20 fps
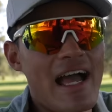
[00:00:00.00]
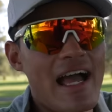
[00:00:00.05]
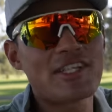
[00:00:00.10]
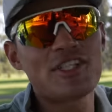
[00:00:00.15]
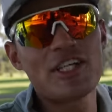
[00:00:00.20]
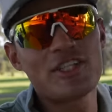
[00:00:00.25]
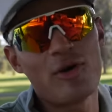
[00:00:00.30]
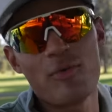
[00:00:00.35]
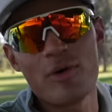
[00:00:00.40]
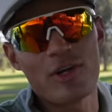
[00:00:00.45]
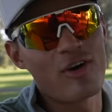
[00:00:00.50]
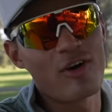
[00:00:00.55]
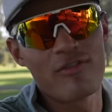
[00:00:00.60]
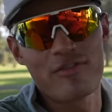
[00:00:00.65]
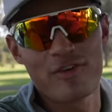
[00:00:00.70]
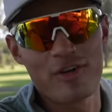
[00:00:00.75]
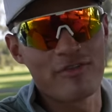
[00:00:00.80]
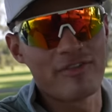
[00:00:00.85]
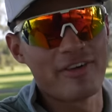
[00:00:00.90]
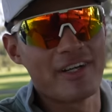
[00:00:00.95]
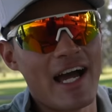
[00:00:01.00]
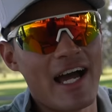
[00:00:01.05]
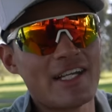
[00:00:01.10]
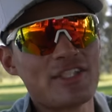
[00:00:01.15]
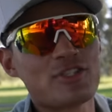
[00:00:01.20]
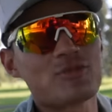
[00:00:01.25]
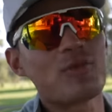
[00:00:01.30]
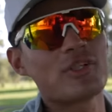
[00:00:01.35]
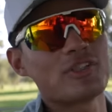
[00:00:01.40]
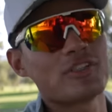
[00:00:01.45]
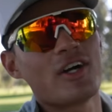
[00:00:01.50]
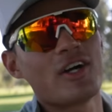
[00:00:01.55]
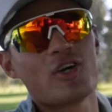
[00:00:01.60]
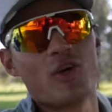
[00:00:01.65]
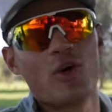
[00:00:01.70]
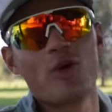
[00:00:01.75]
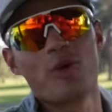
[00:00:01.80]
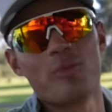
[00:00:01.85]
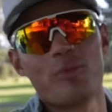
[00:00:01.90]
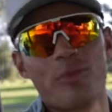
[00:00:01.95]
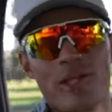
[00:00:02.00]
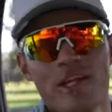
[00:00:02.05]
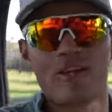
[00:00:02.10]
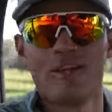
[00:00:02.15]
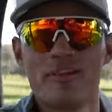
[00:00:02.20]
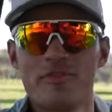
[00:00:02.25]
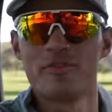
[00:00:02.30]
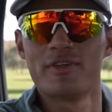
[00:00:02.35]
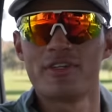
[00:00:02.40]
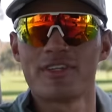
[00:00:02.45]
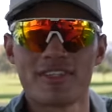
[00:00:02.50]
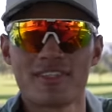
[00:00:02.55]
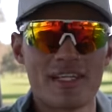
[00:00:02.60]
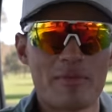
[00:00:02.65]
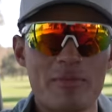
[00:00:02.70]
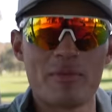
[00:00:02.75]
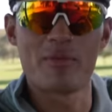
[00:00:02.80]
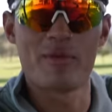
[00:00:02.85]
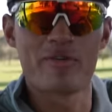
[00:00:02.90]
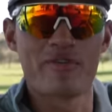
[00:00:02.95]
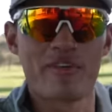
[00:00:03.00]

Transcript: Actually, I don't want a golf girlfriend. I just want a girl to play golf with, because that'd be more